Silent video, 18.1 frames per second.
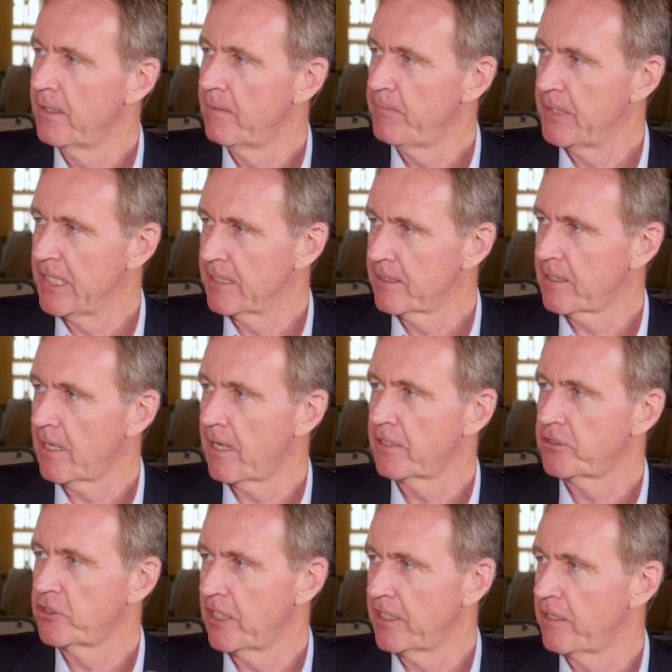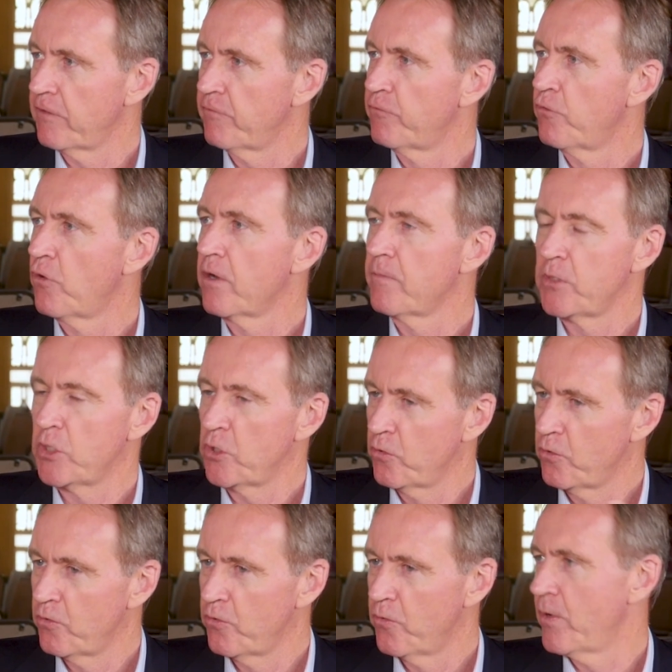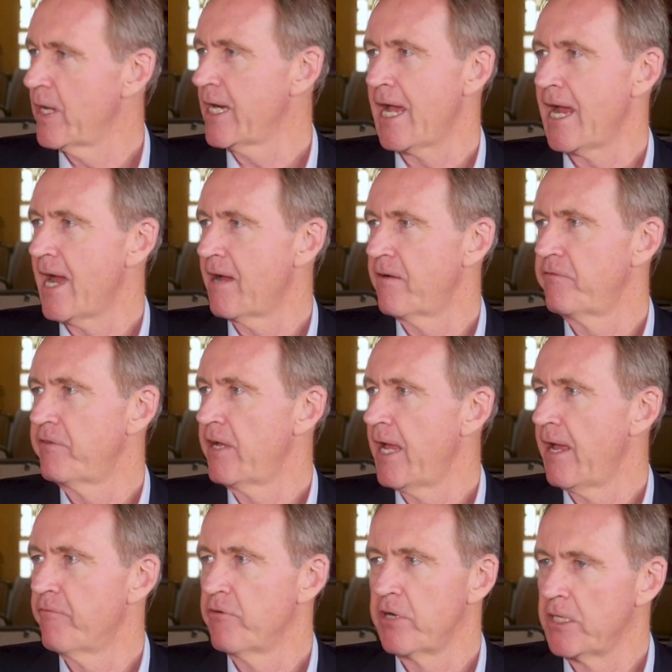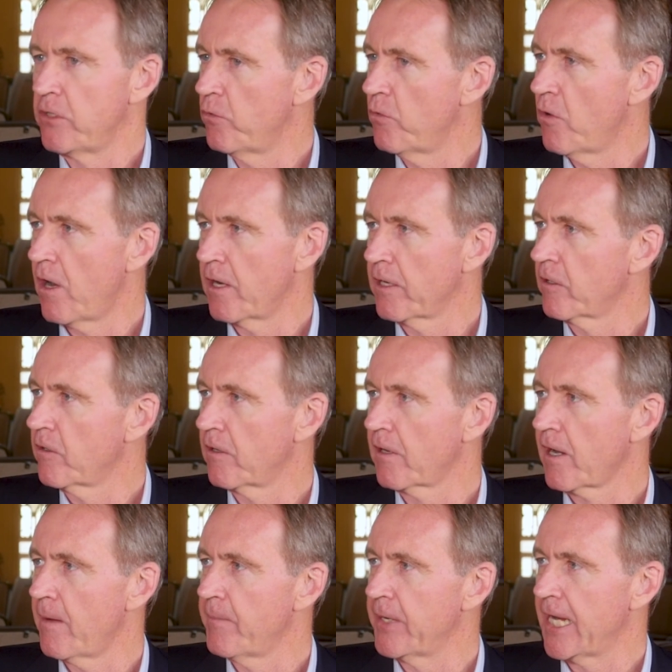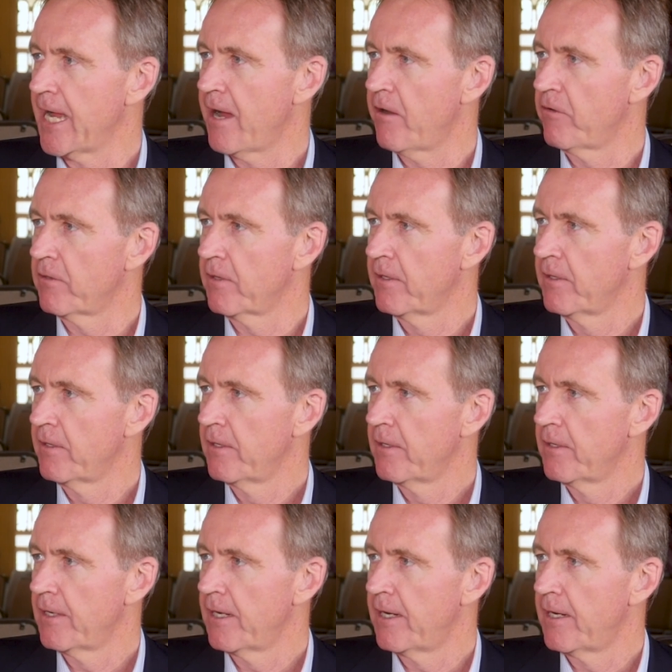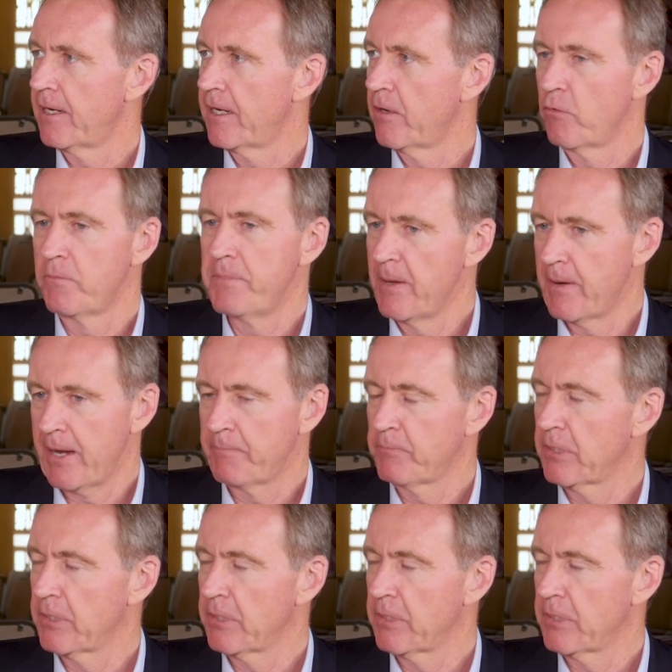be in touch and inform you when I have every new article coming out. It will be my